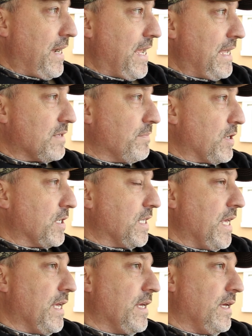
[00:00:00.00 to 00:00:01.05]
my aunt's
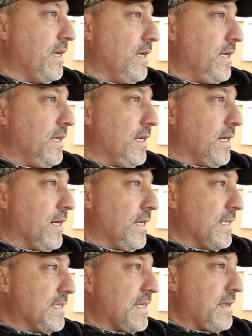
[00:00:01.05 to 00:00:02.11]
birthday.
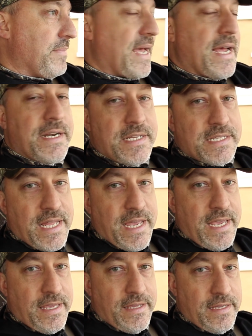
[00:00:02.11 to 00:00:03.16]
It's St. Patty's
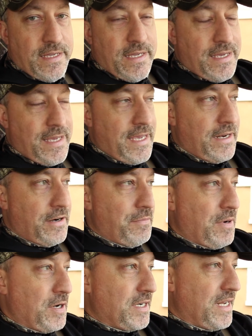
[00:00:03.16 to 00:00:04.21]
Day, and her
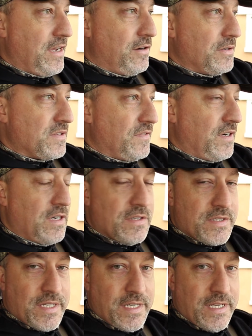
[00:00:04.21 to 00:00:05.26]
birthday always
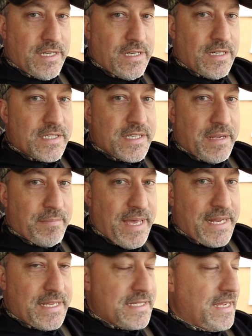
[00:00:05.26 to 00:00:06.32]
falls on St.
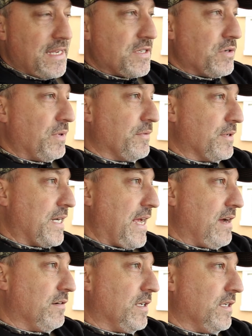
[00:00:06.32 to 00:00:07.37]
Patty's Day, so we were
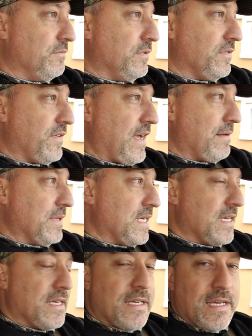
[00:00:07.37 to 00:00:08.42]
down with
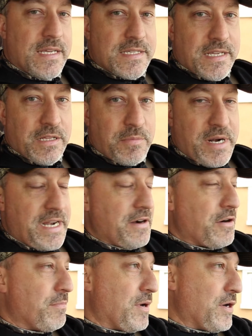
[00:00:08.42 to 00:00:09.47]
family celebrating
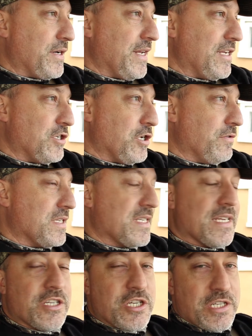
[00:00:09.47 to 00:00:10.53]
her birthday. She always
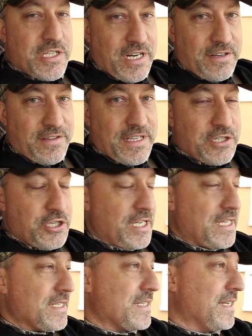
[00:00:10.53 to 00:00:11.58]
says she's younger than
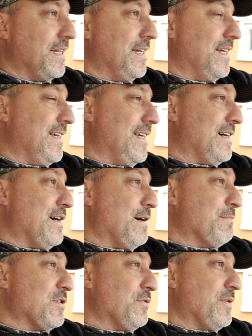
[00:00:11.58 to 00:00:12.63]
she is,
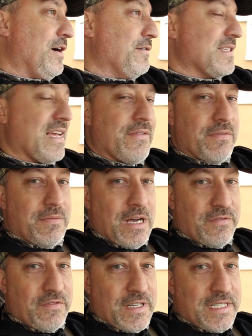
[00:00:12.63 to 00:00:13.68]
so we always have
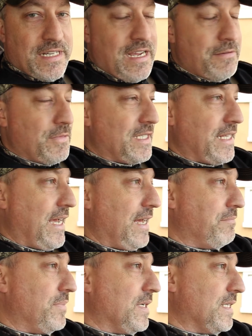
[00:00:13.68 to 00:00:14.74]
a fun time with
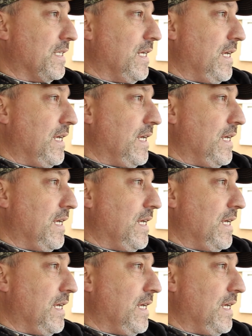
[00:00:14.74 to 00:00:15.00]
that. But